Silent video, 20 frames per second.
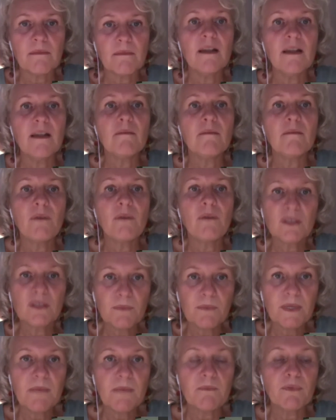most
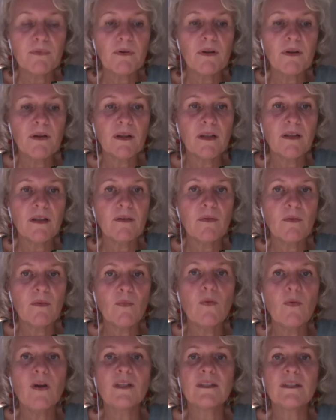people
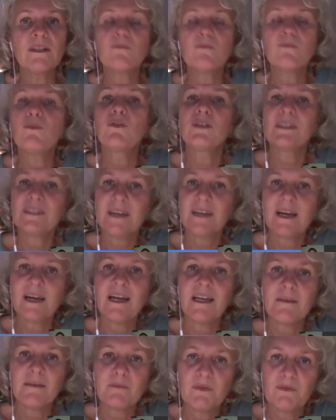want more
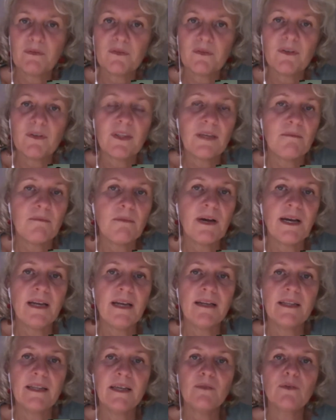time before they
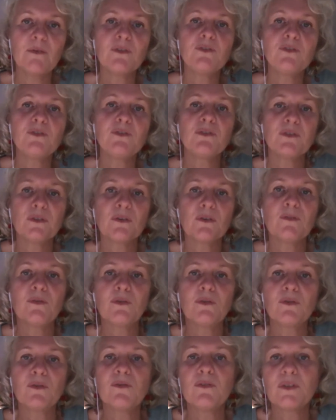buy. They want to know
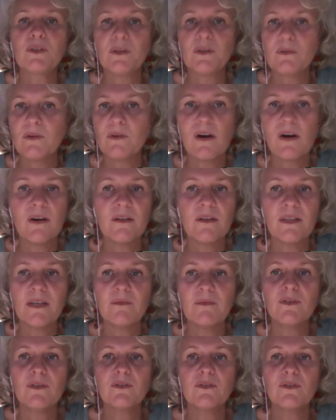who you are. They
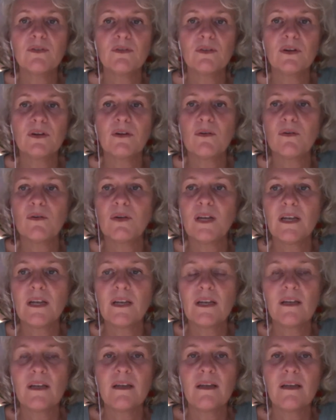want to know
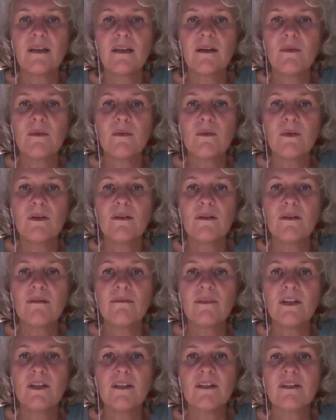
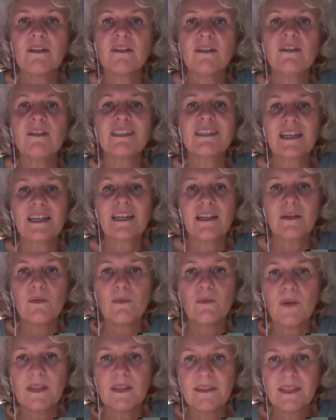not exactly
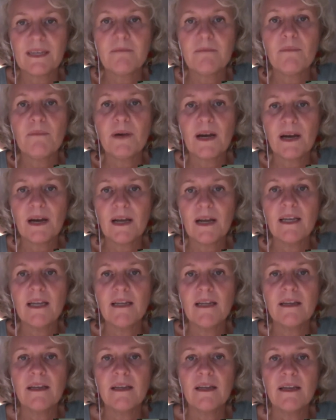what they
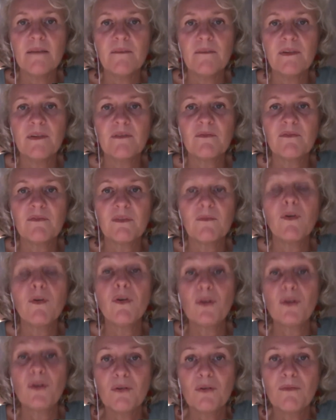buy, but from
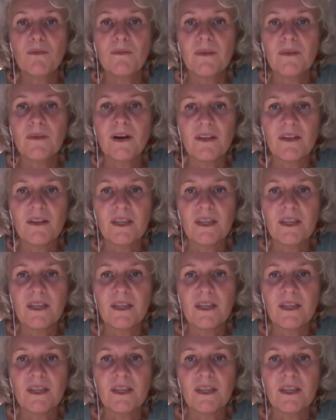whom are they